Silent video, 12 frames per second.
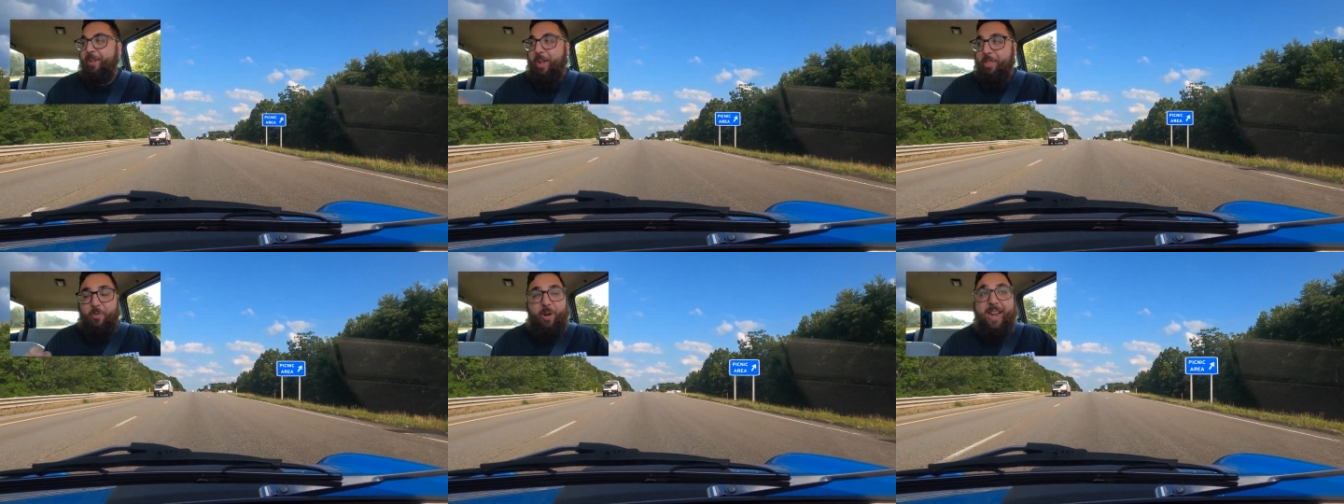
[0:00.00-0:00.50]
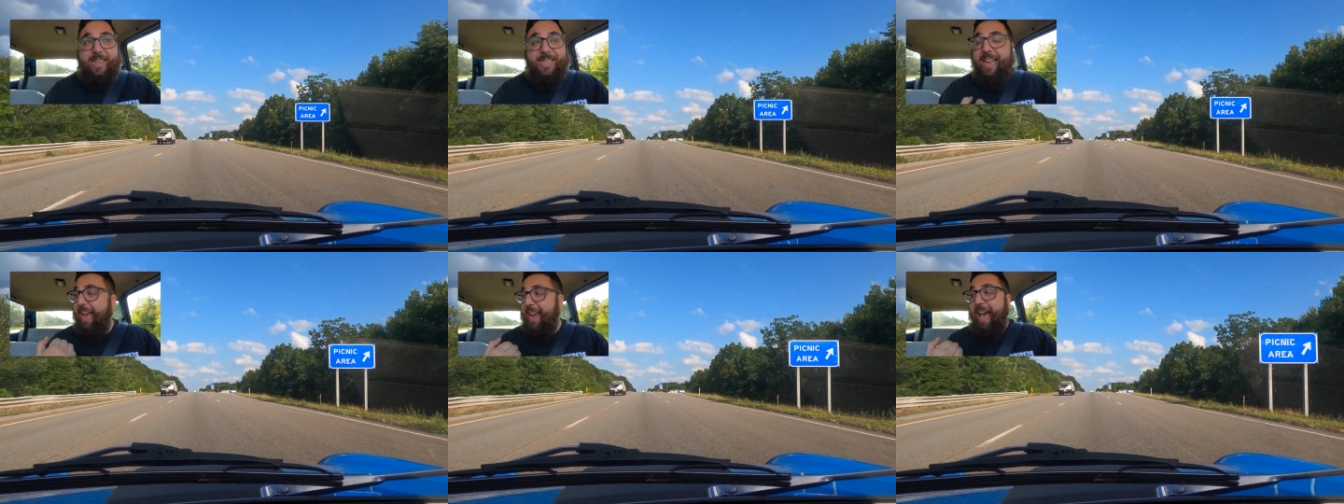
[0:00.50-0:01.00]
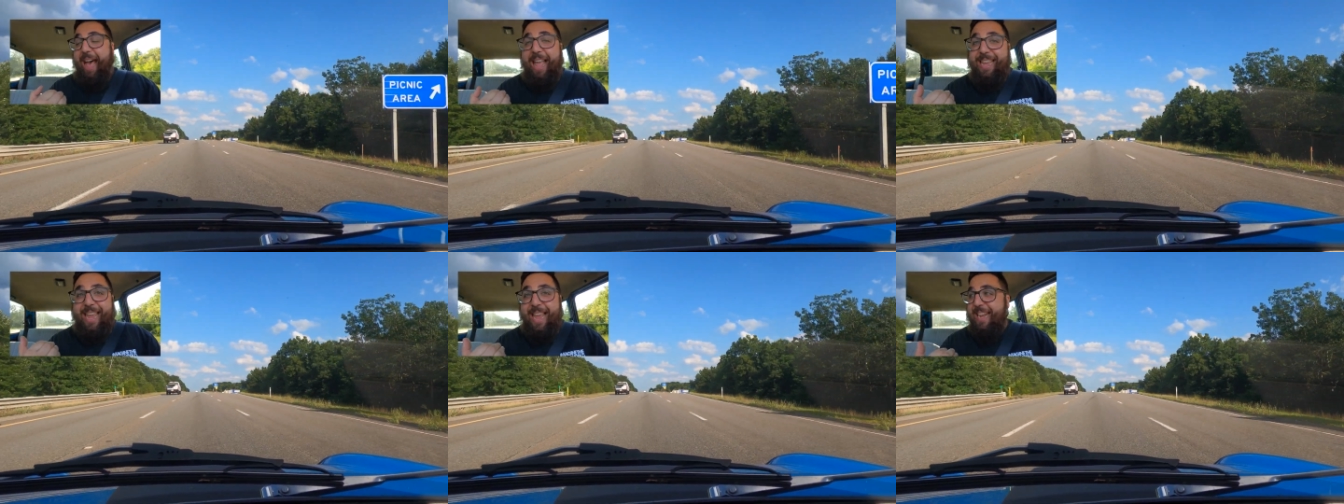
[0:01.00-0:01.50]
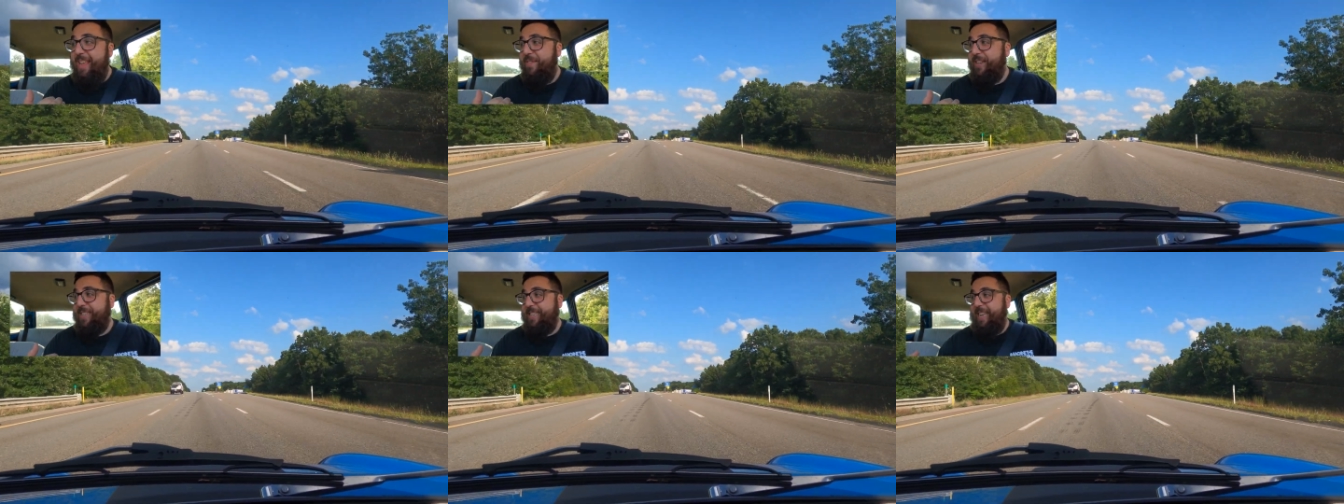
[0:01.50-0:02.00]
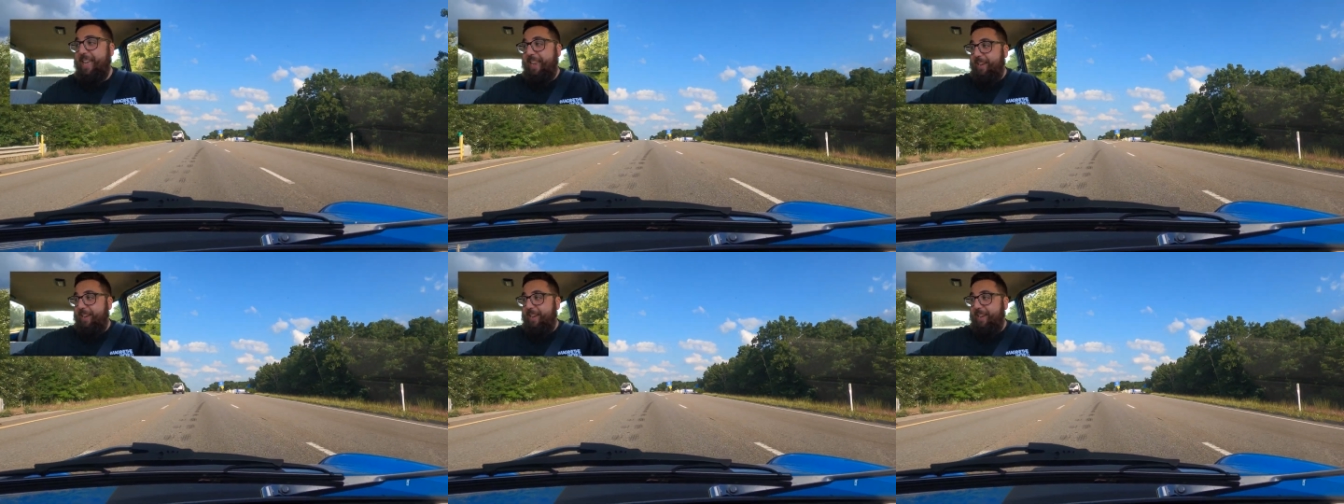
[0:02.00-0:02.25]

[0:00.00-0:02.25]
On the right side, I can't even see it.